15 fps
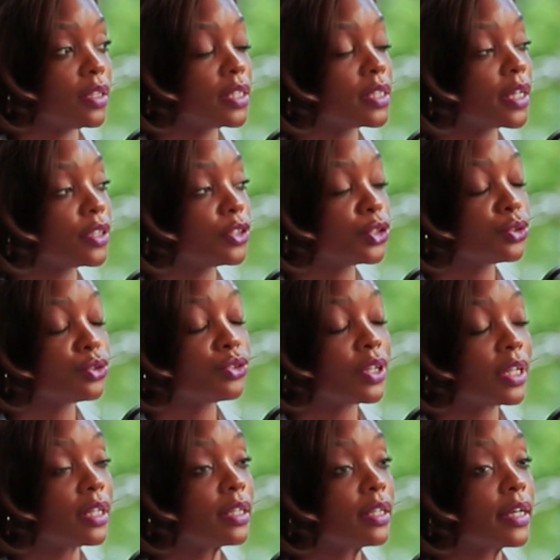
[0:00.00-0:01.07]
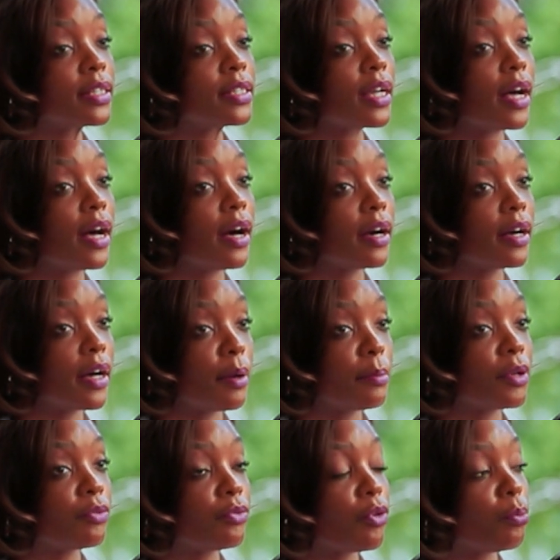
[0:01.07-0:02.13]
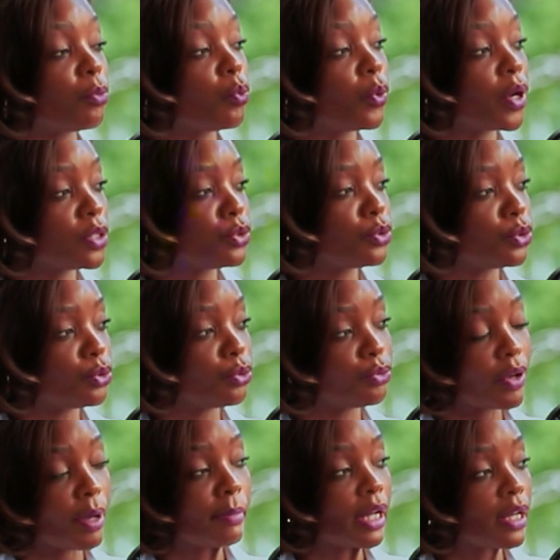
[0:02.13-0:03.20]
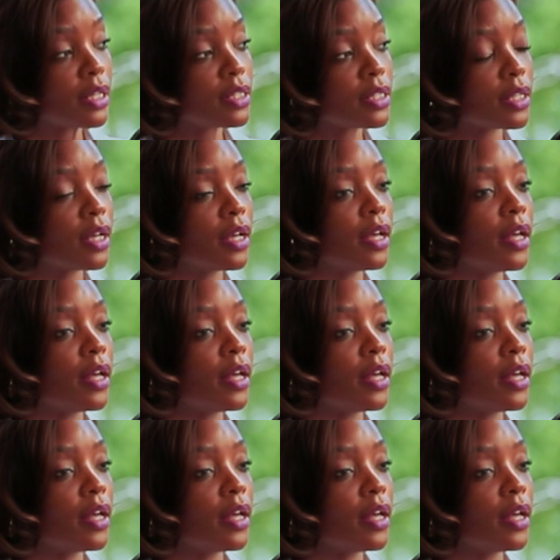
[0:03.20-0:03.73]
These are children that are coming from well-to-do families